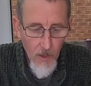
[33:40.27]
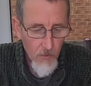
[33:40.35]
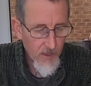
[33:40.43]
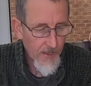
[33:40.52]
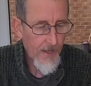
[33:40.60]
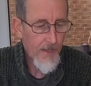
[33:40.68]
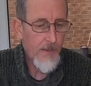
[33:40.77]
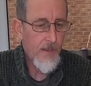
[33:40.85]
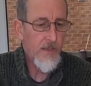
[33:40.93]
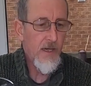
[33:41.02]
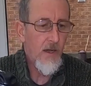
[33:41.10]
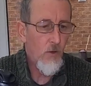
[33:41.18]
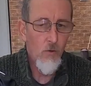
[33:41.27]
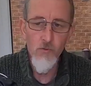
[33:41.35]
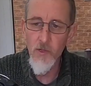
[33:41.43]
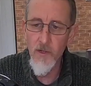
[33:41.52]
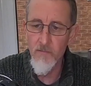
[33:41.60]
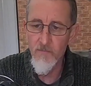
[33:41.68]
Okay, there's our
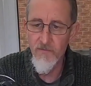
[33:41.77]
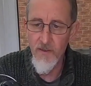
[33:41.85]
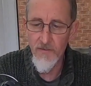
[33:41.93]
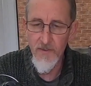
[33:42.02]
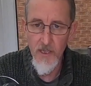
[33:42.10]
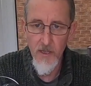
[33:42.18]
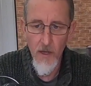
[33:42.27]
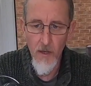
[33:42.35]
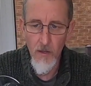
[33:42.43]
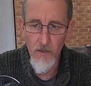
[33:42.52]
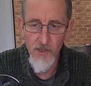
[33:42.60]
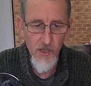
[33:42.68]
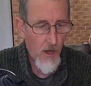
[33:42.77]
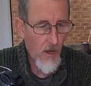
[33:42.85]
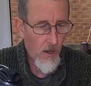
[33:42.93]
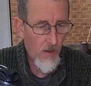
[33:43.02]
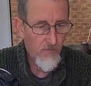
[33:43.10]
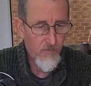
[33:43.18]
150 yards
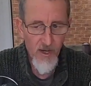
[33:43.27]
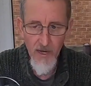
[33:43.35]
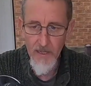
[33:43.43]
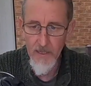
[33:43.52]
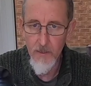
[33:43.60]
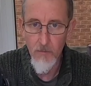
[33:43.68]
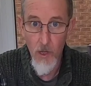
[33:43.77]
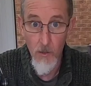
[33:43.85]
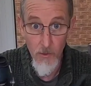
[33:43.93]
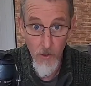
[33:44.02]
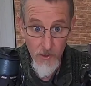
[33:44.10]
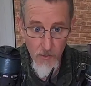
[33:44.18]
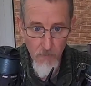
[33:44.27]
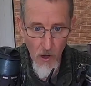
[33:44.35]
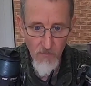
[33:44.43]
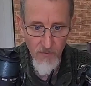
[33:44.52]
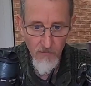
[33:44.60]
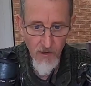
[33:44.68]
of braid loaded onto
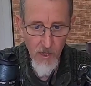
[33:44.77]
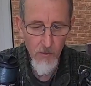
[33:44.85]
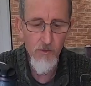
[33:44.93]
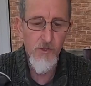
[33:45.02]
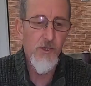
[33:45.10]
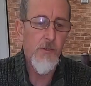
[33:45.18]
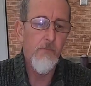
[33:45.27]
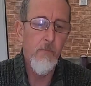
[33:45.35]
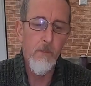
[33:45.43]
both the reels.